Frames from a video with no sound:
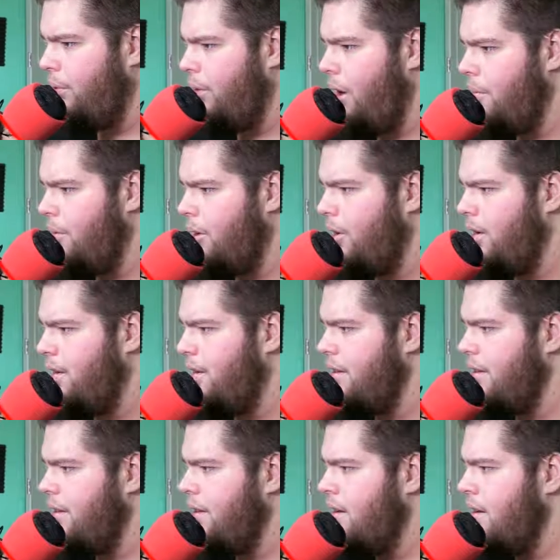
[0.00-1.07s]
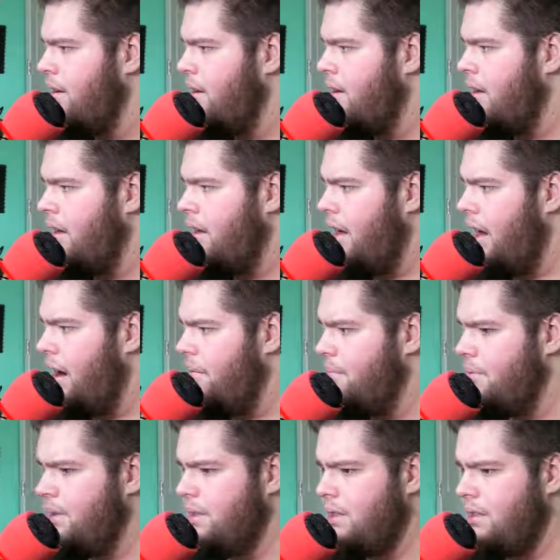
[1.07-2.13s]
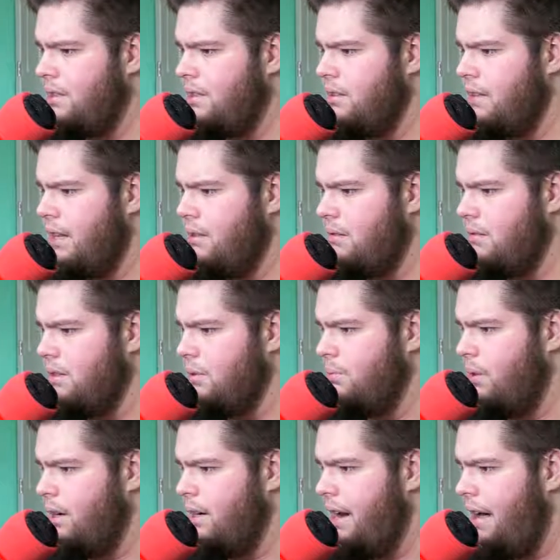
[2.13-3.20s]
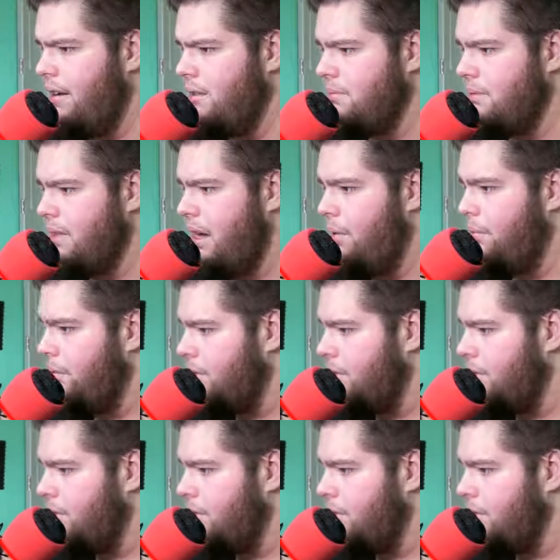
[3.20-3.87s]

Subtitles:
Walmart. I'm pretty sure that was what announcement that